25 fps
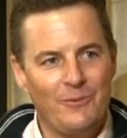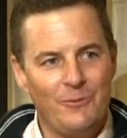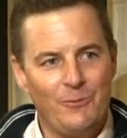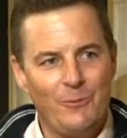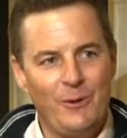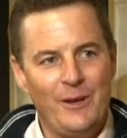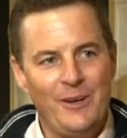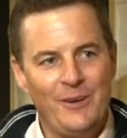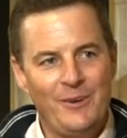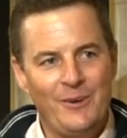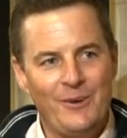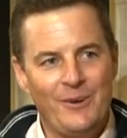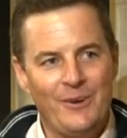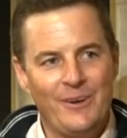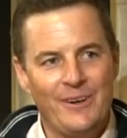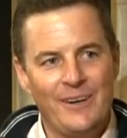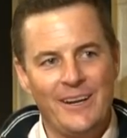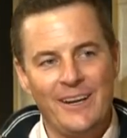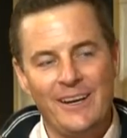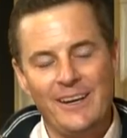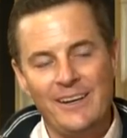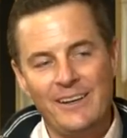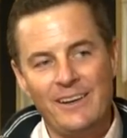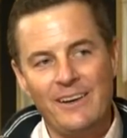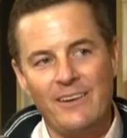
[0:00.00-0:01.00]
winter and
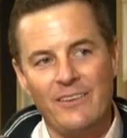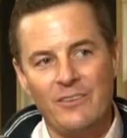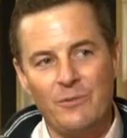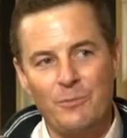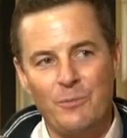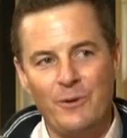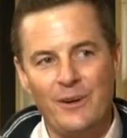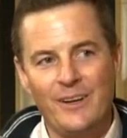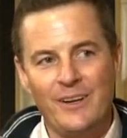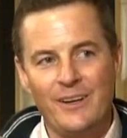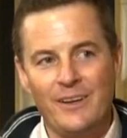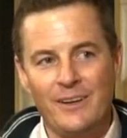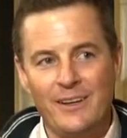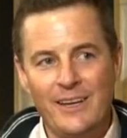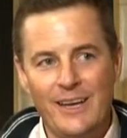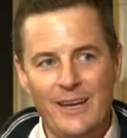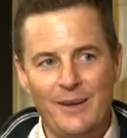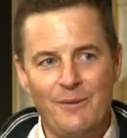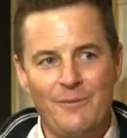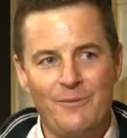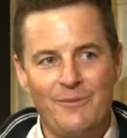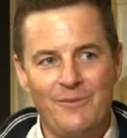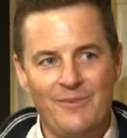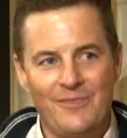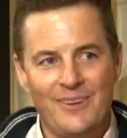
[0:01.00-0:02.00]
then into the spring, it
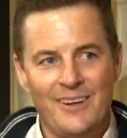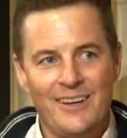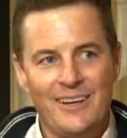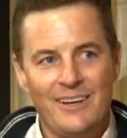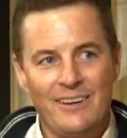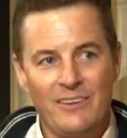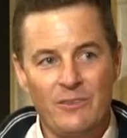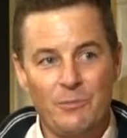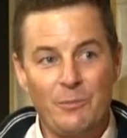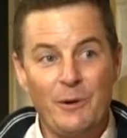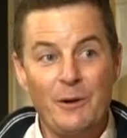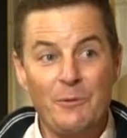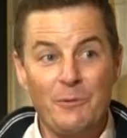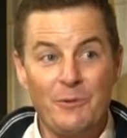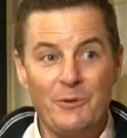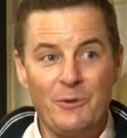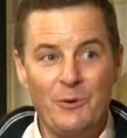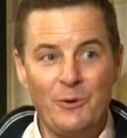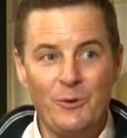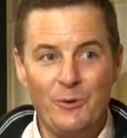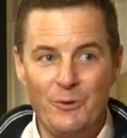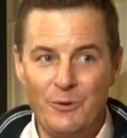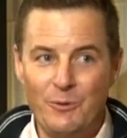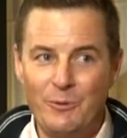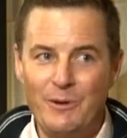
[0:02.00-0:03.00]
came, the spring was
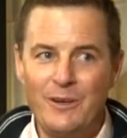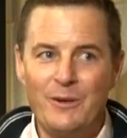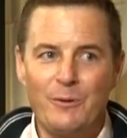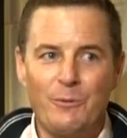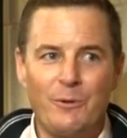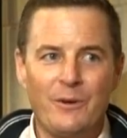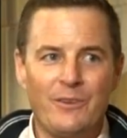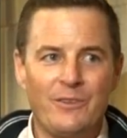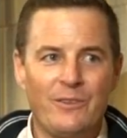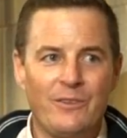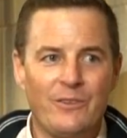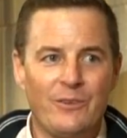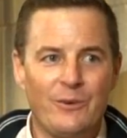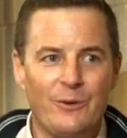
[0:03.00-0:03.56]
good, the winter wasn't